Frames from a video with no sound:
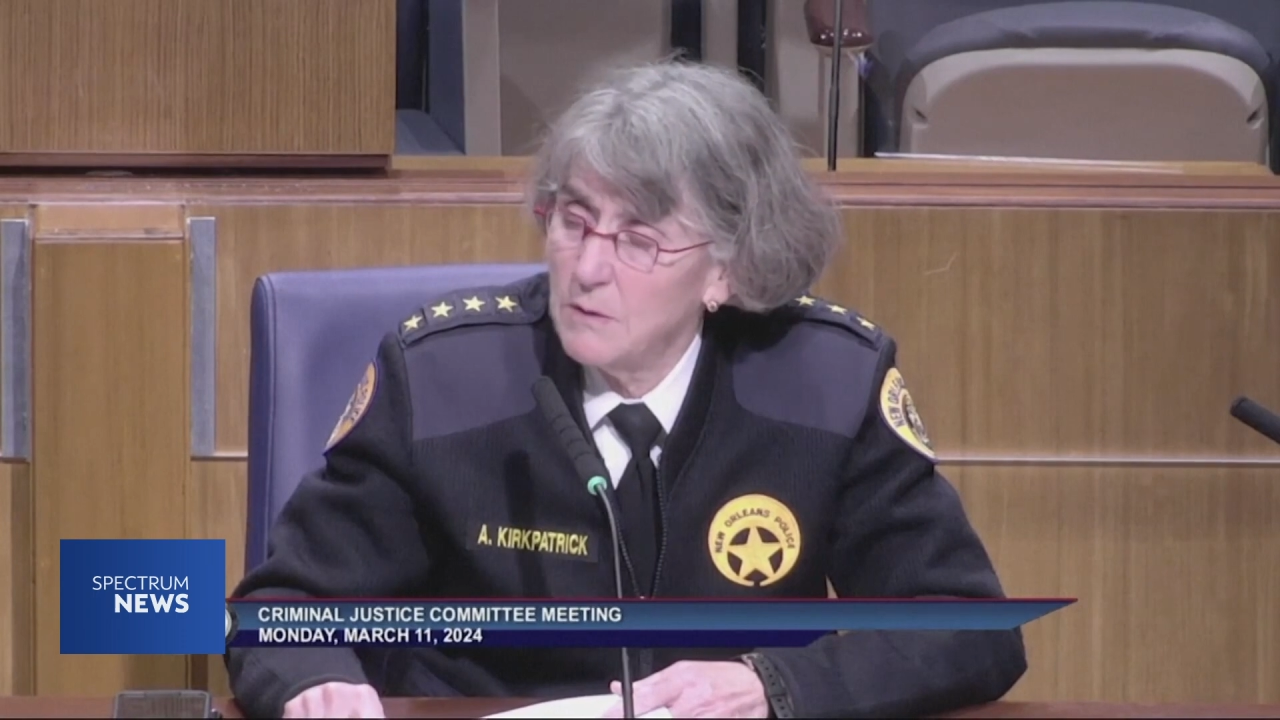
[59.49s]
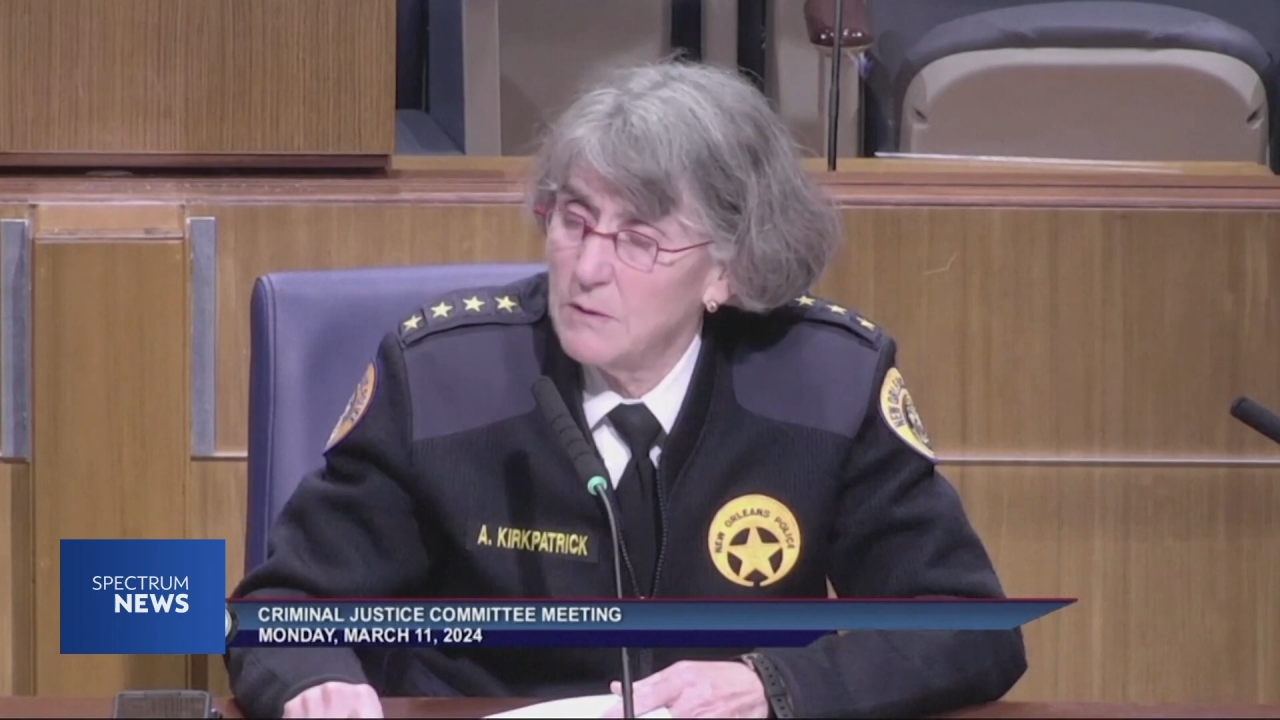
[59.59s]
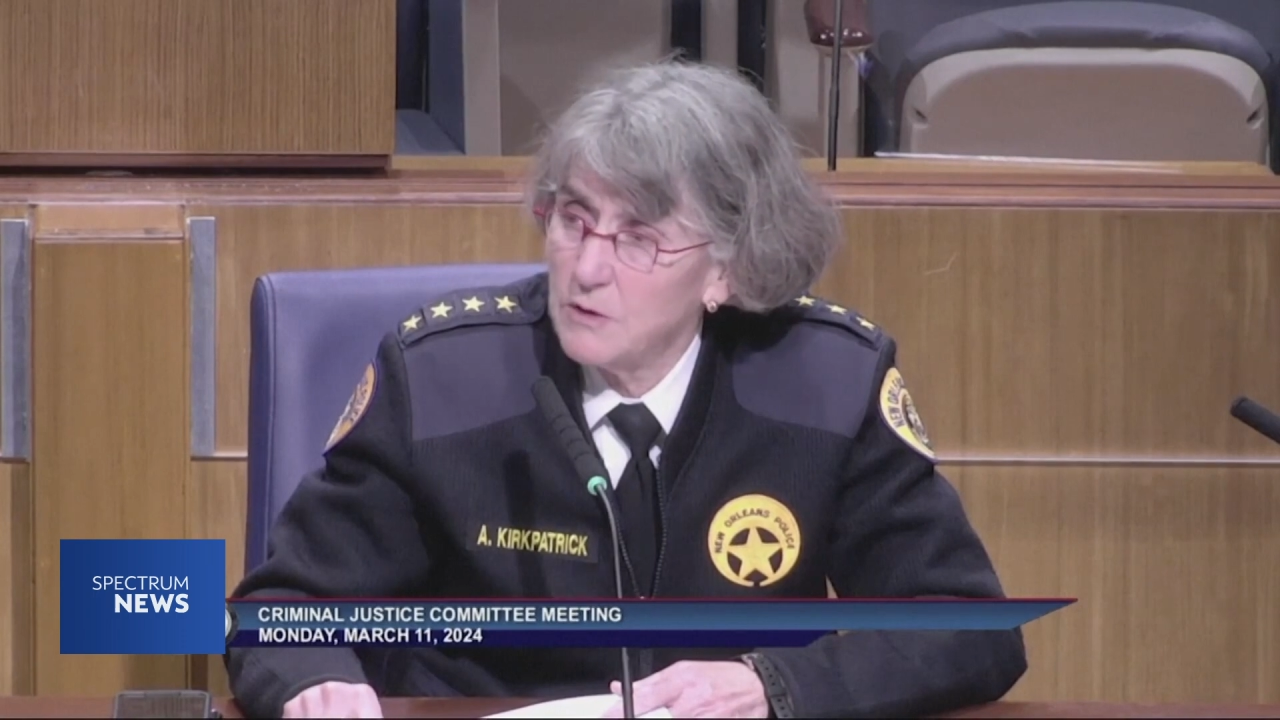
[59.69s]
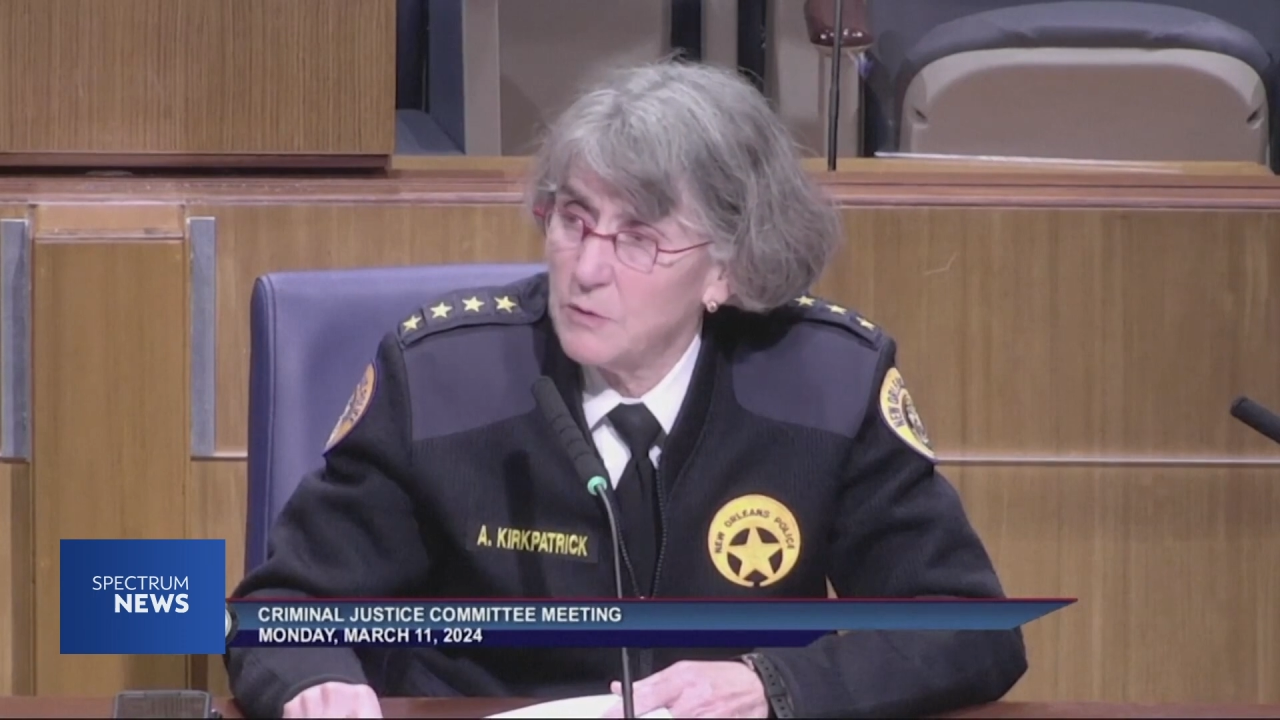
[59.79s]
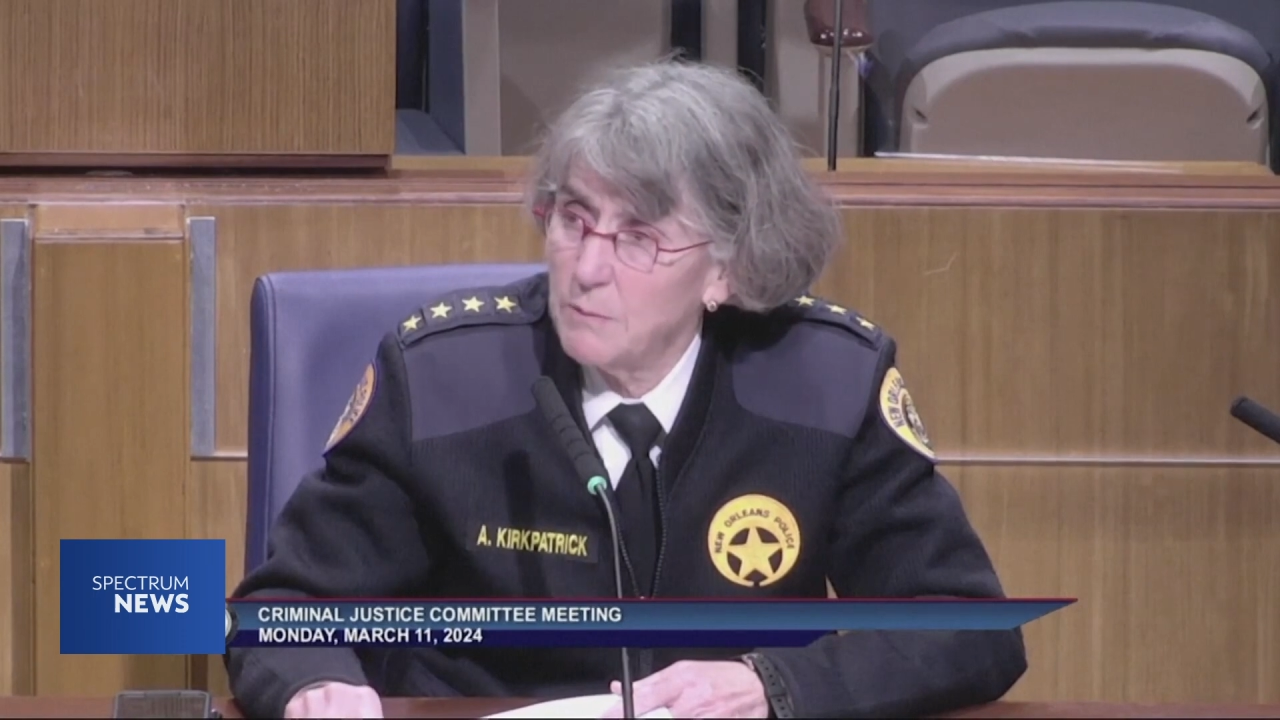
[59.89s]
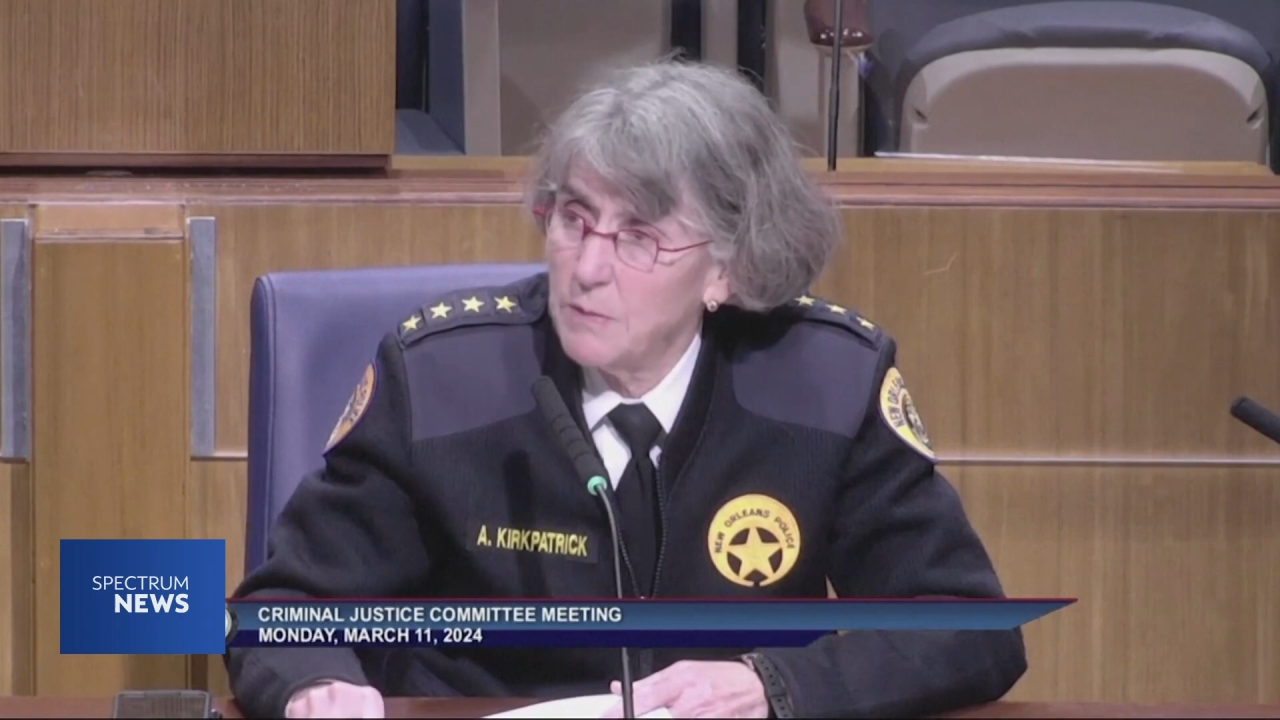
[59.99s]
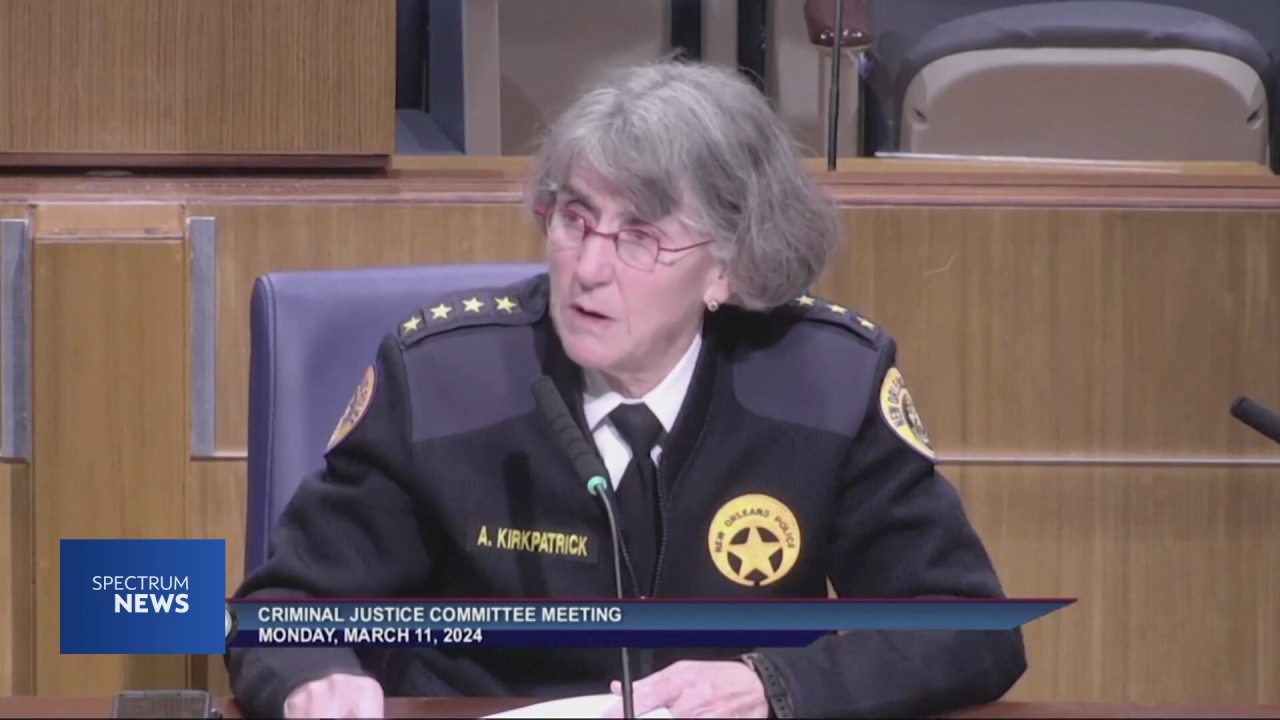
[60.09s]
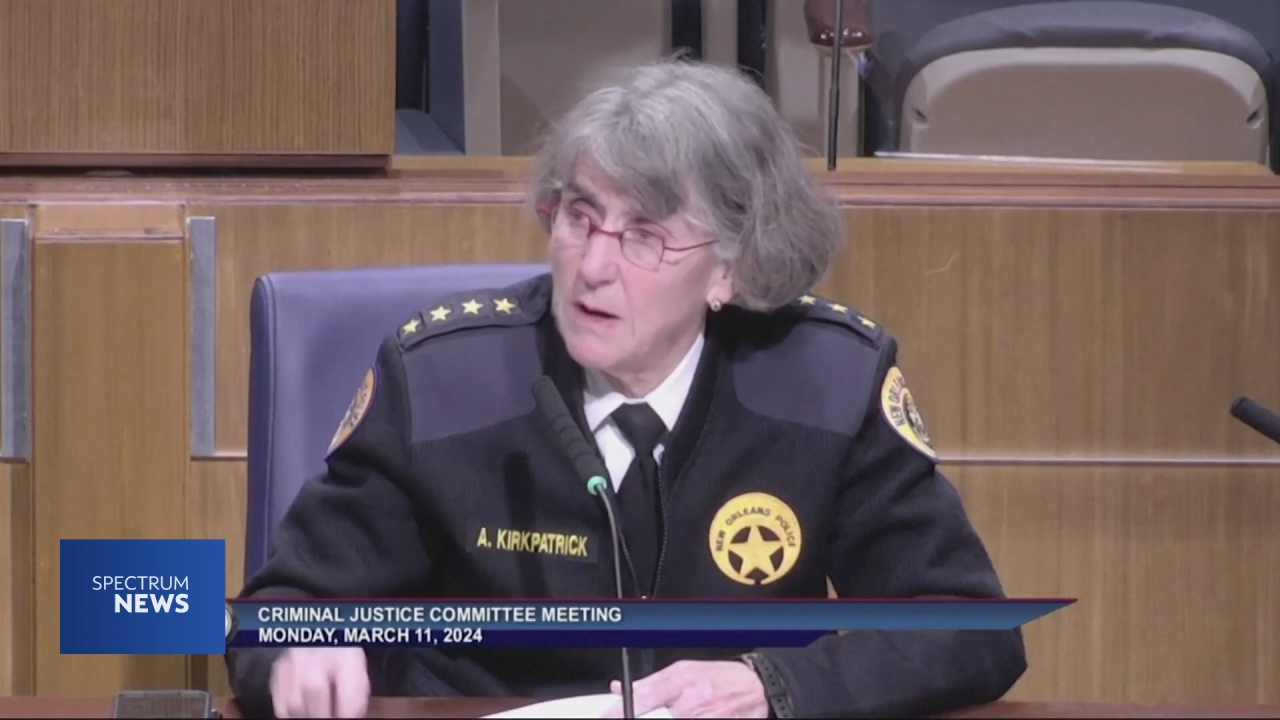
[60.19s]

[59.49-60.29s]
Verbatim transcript: disrepair,